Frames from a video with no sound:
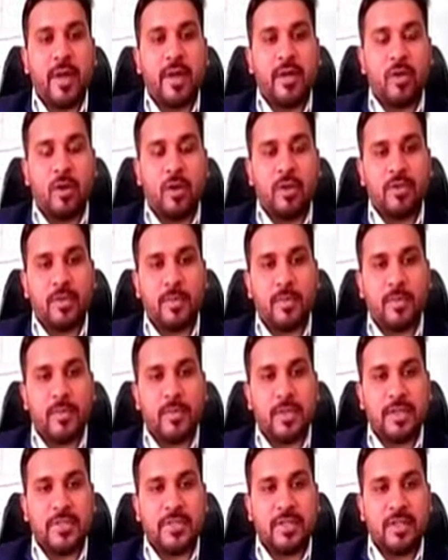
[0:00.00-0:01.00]
And all the
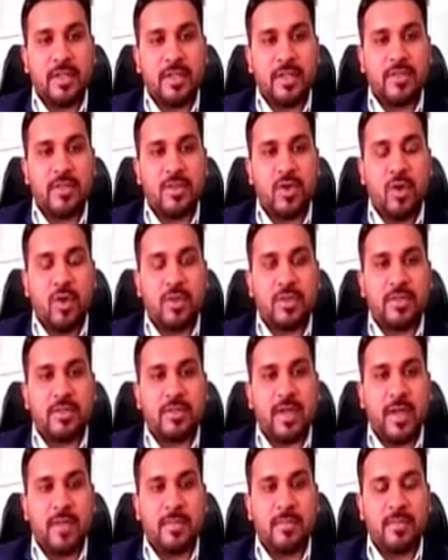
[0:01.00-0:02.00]
projects is on
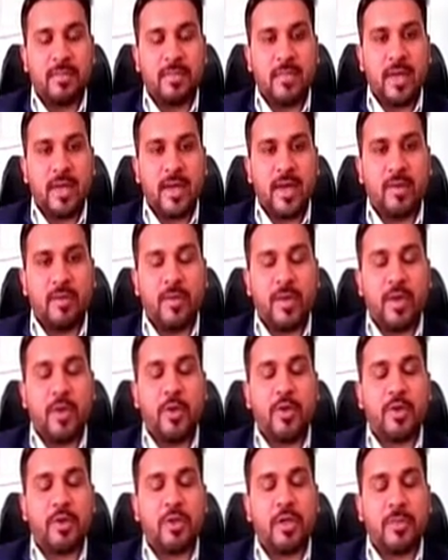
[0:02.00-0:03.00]
time, and we are
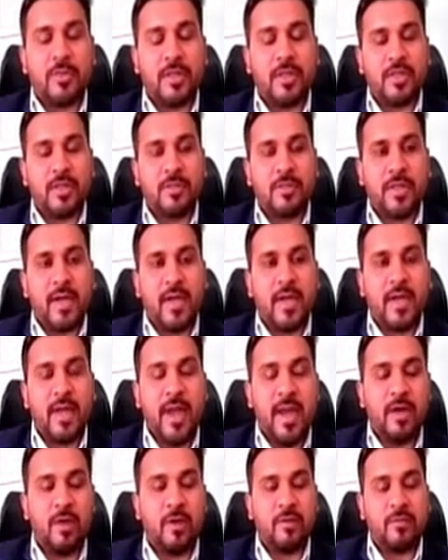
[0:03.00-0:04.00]
going to commission by
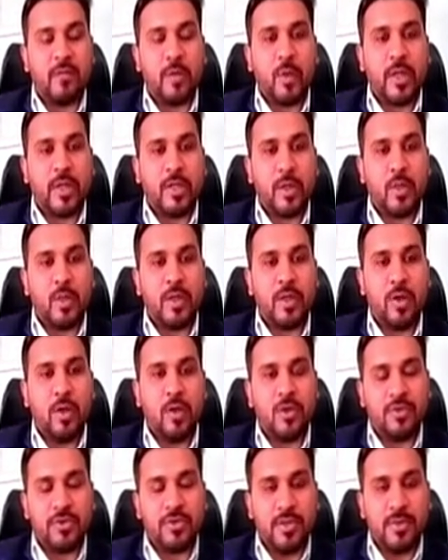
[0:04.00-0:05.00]
end of Q1
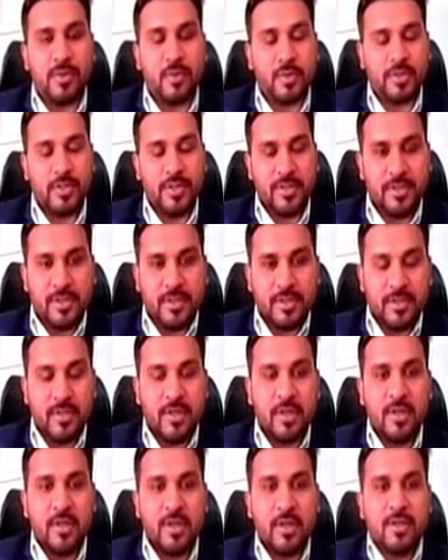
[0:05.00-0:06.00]
all 3 projects.
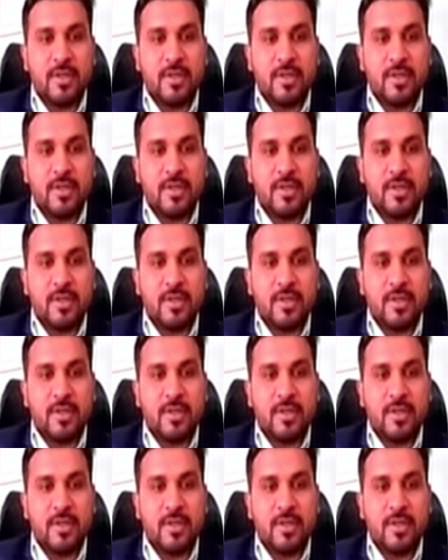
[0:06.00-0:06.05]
